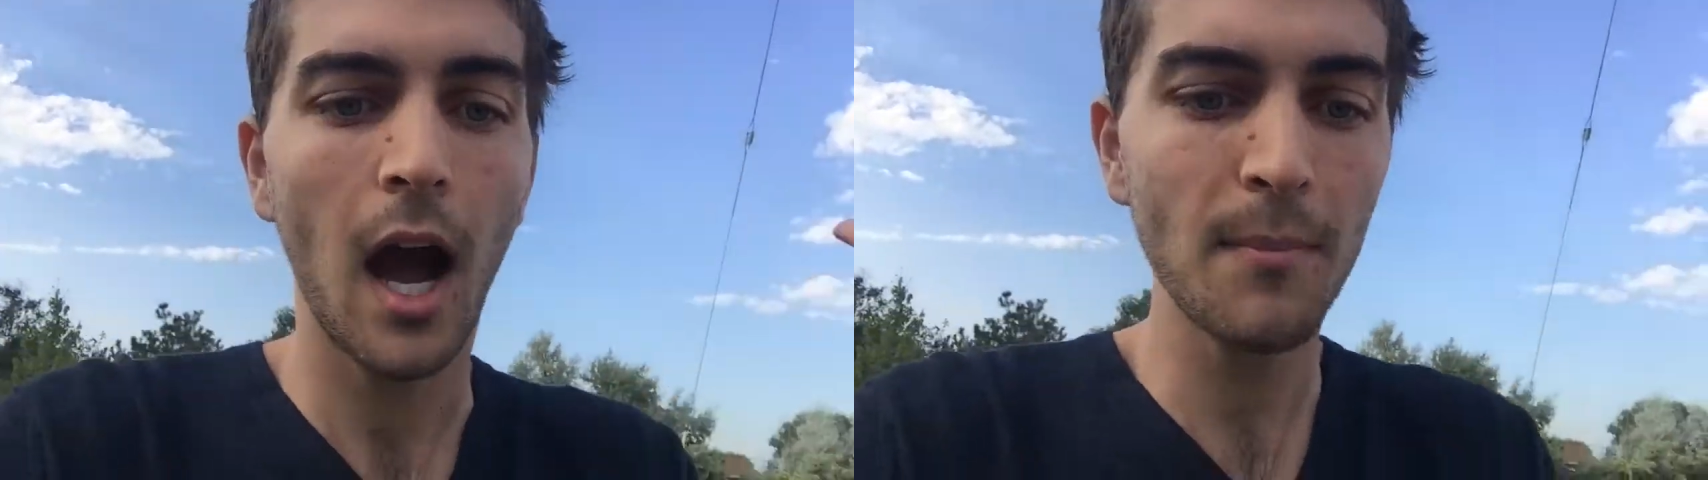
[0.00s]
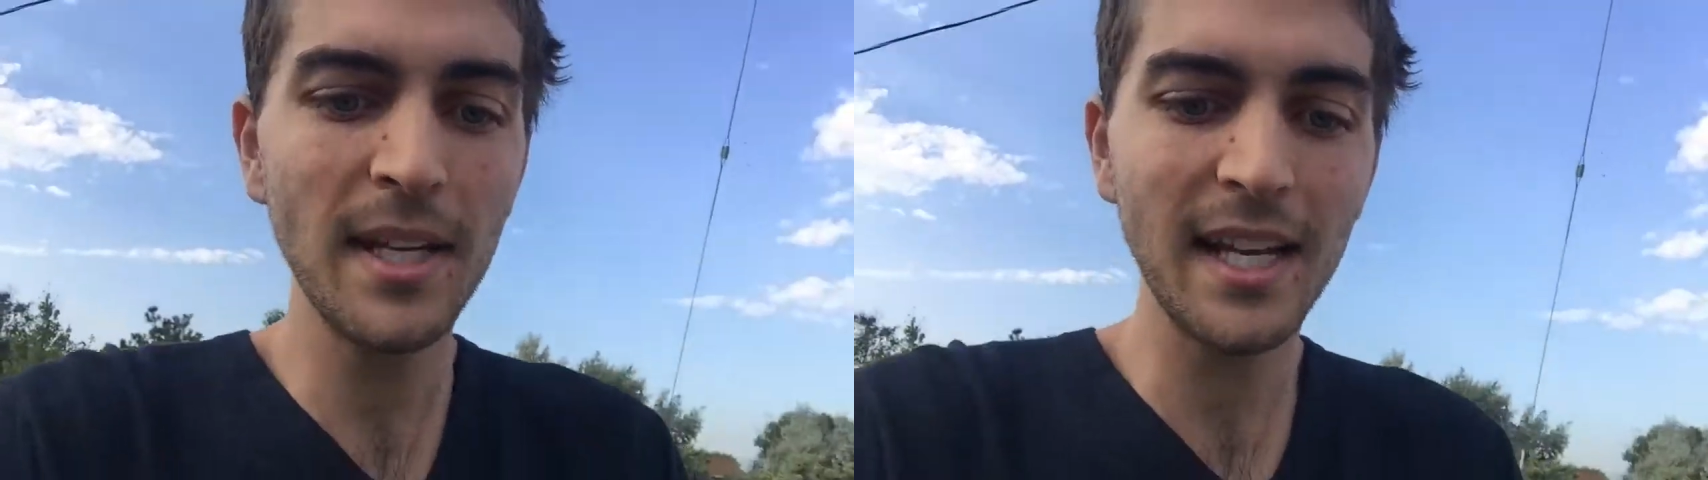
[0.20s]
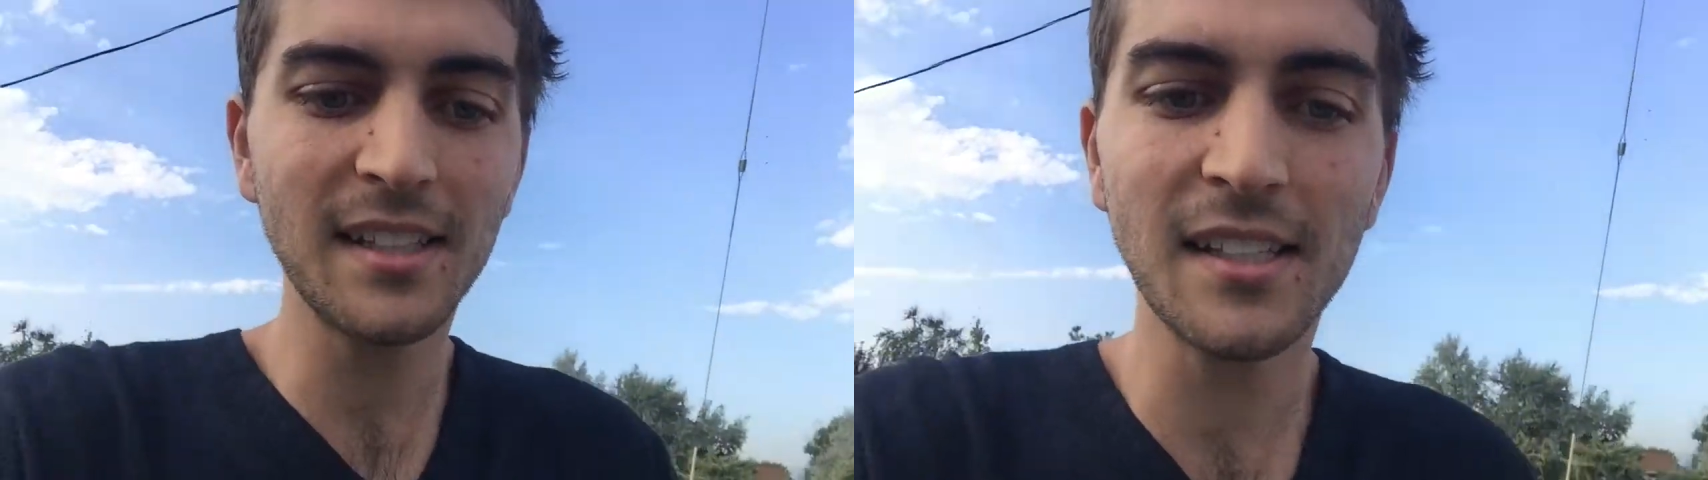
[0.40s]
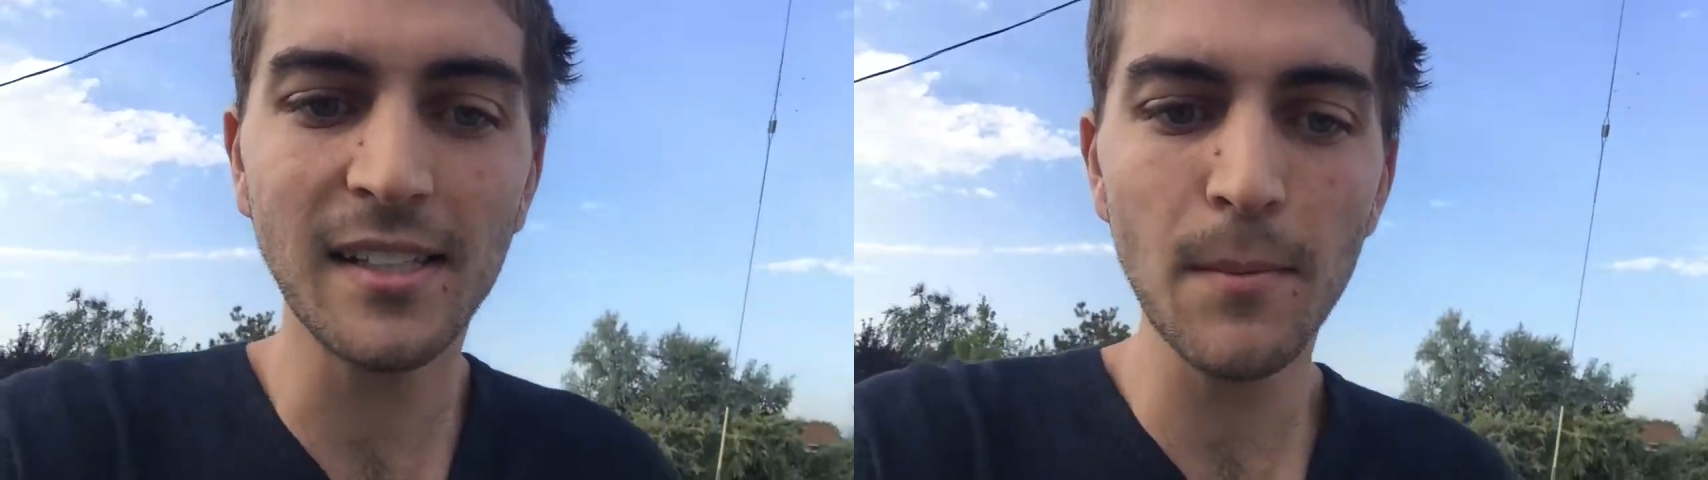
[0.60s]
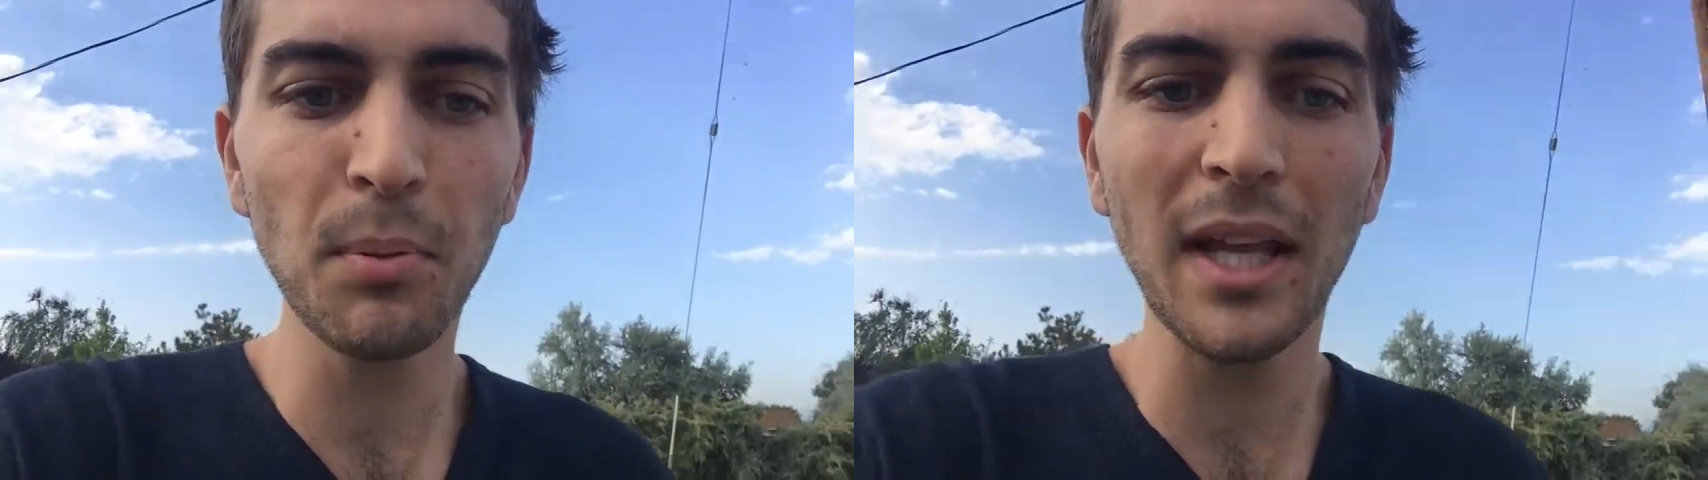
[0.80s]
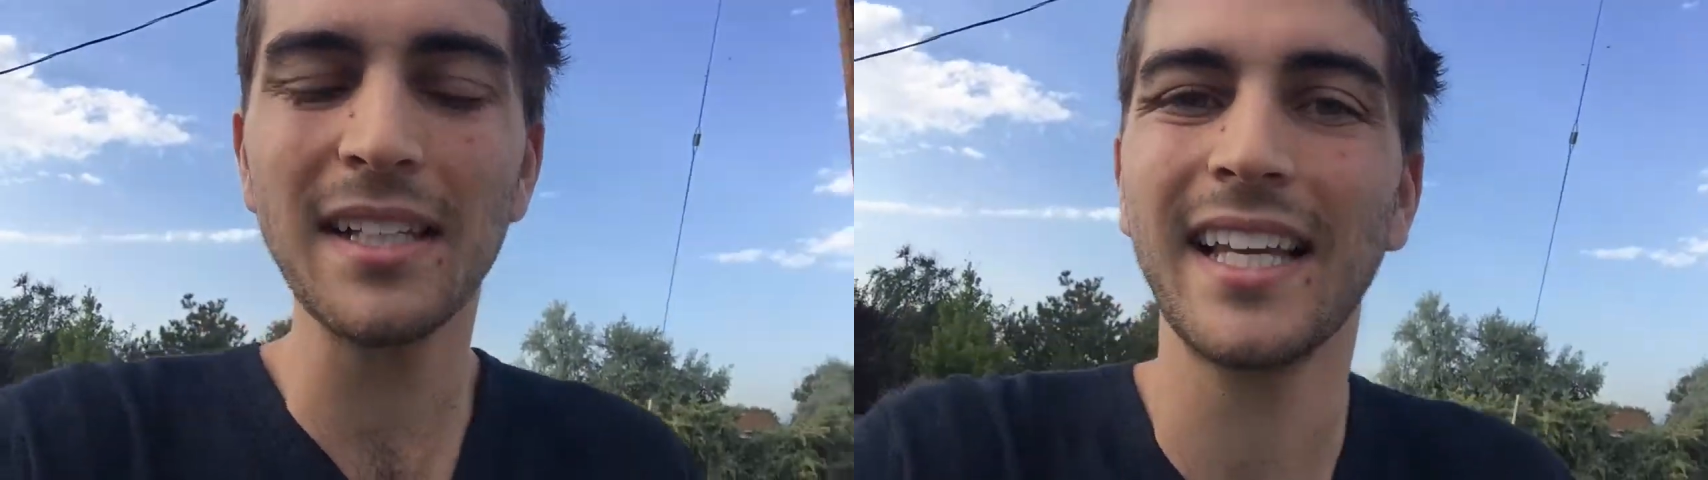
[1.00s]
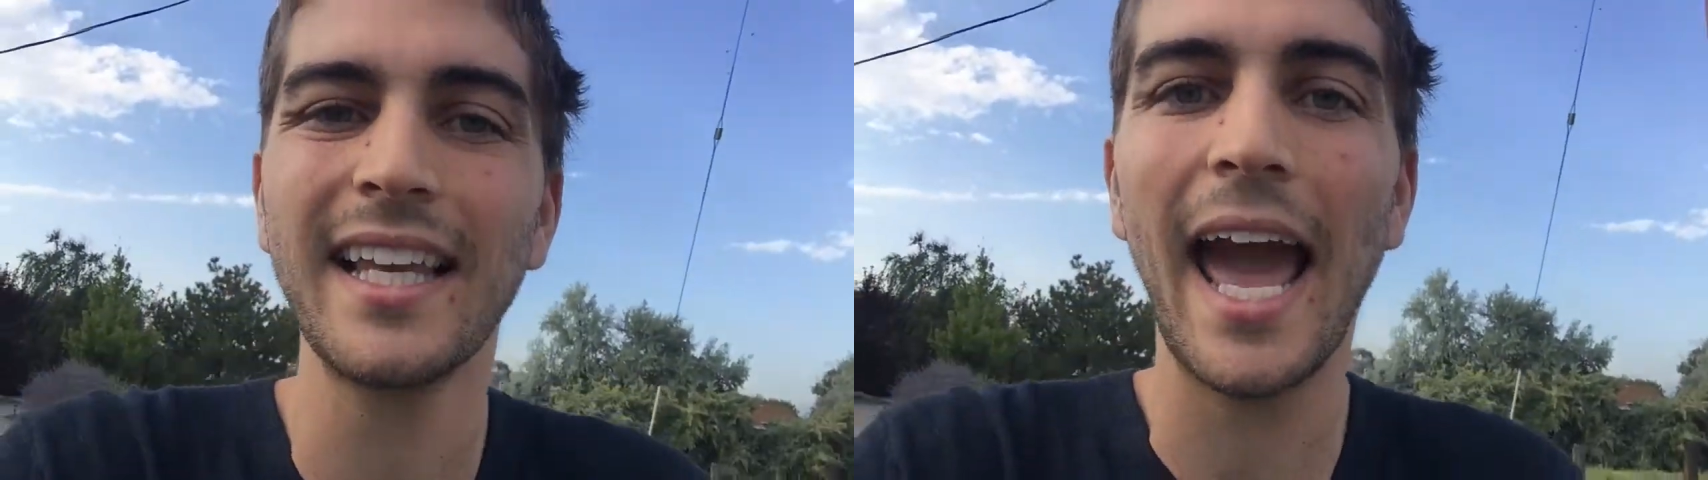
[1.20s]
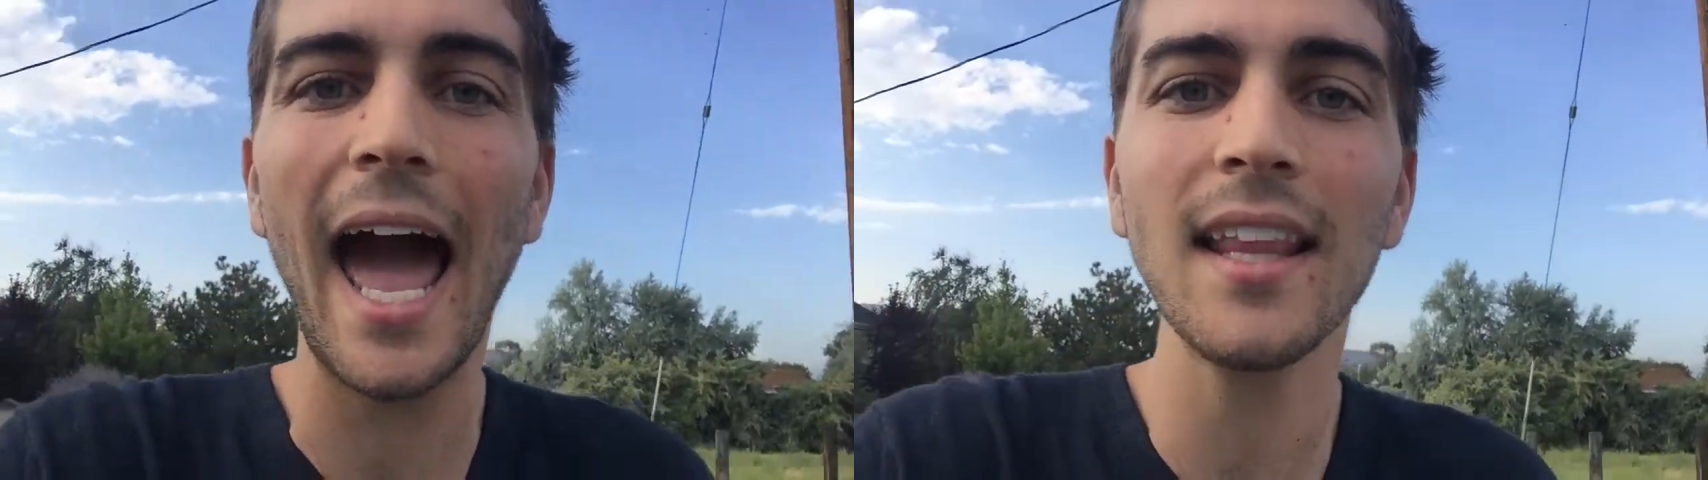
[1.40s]
I mean, it's as simple as a
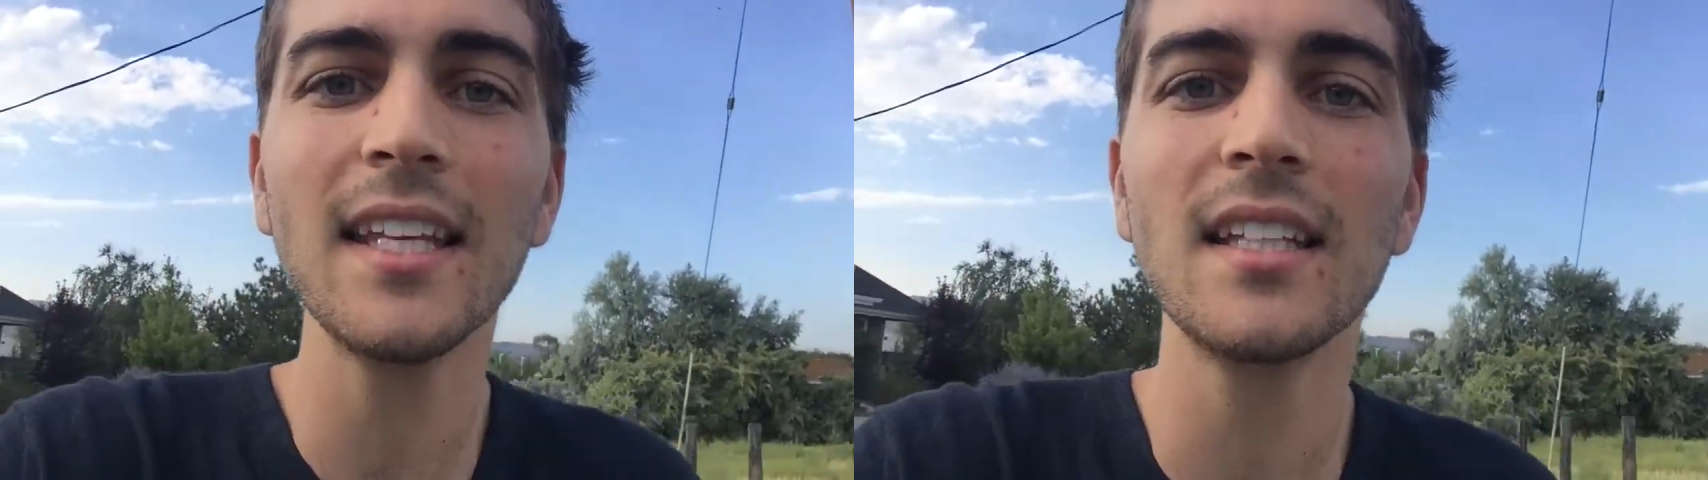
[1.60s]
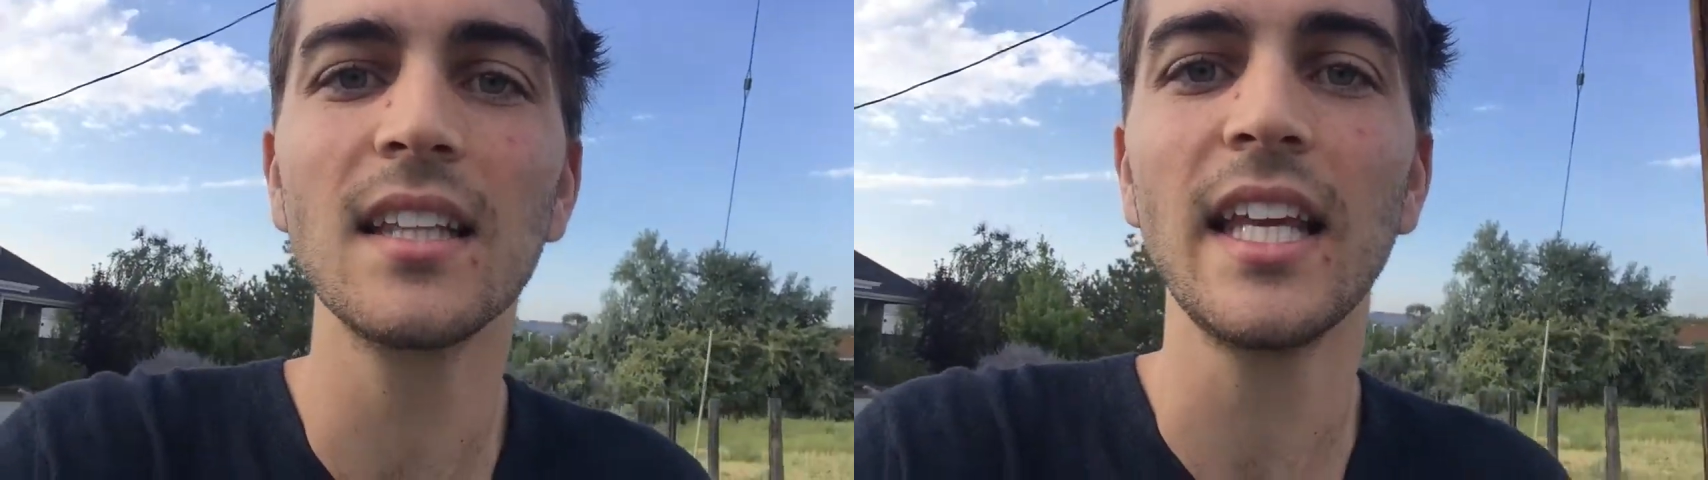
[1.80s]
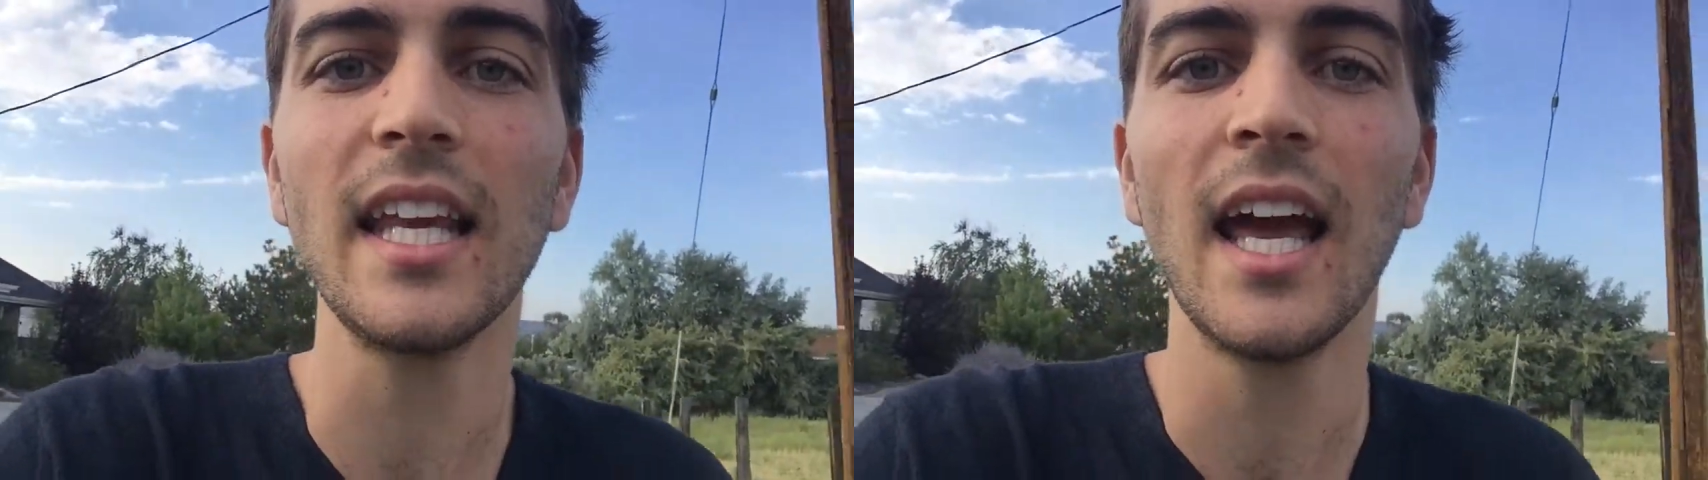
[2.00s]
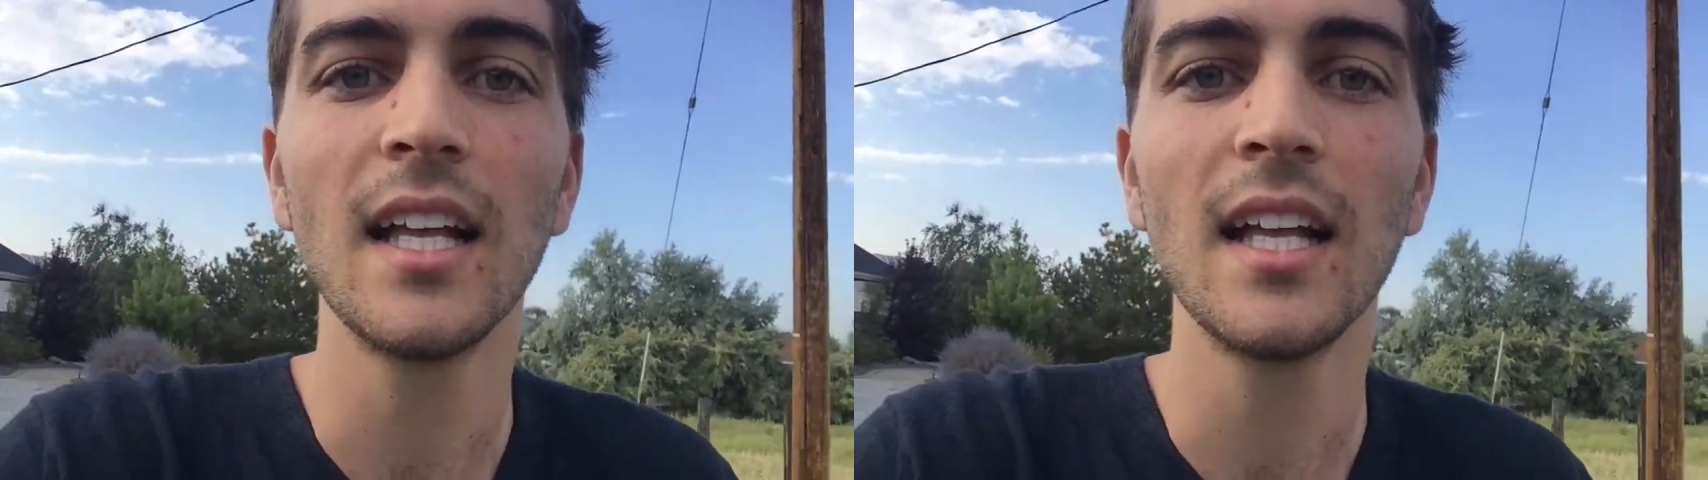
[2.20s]
Calendly